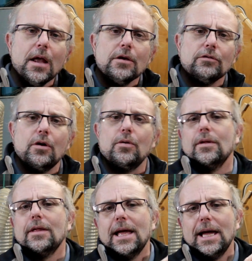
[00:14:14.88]
So
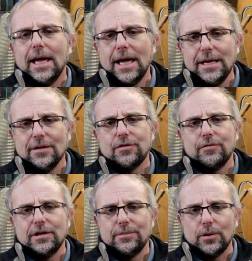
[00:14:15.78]
8
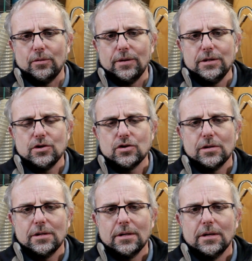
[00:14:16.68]
threads per inch
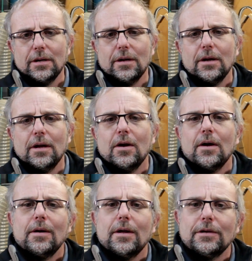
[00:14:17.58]

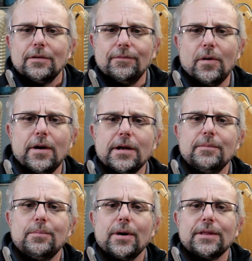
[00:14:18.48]

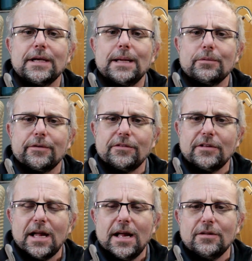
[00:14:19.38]
divided by the number of
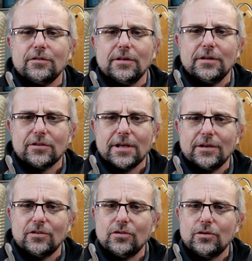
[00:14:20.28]
starts, in this
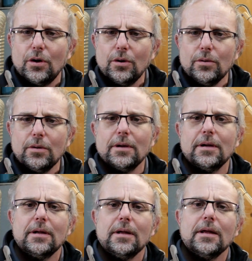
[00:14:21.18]
case 2,
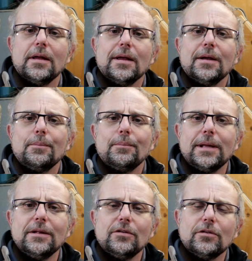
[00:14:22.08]

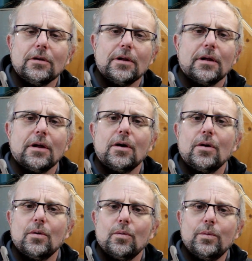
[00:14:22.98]
means
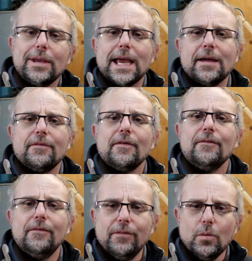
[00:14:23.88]
we have
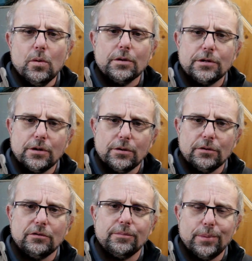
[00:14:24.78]
4
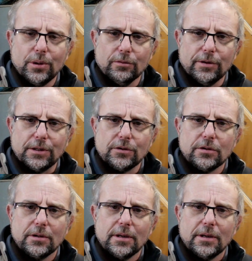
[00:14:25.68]
turns per inch.